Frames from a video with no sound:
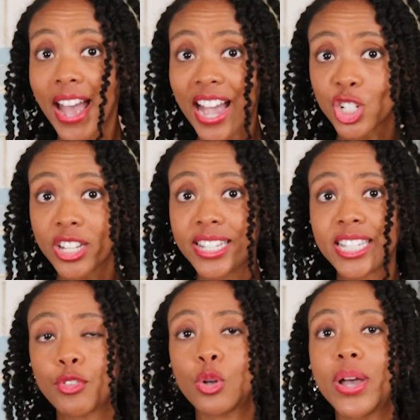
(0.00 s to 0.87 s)
actually
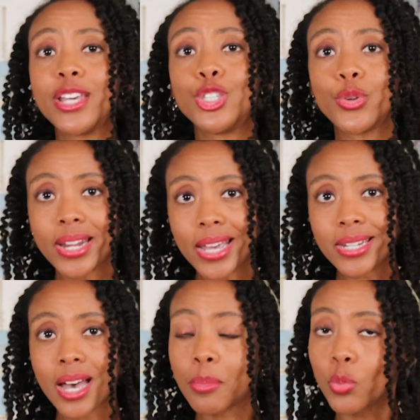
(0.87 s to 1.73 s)
several ways you can
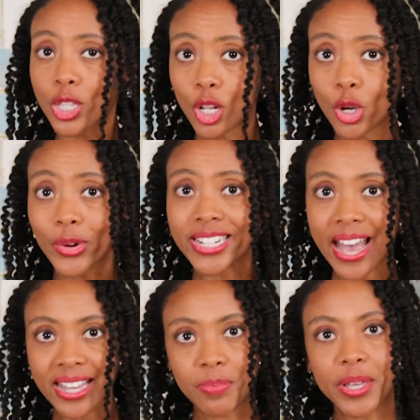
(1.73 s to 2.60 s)
end up with a lower
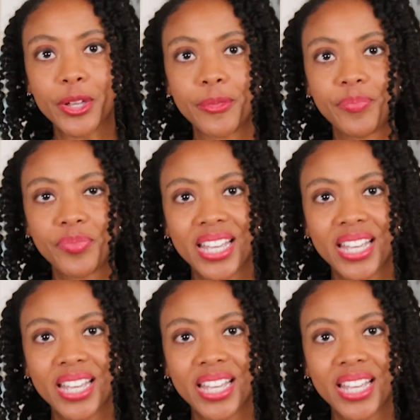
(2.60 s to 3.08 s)
tax bill.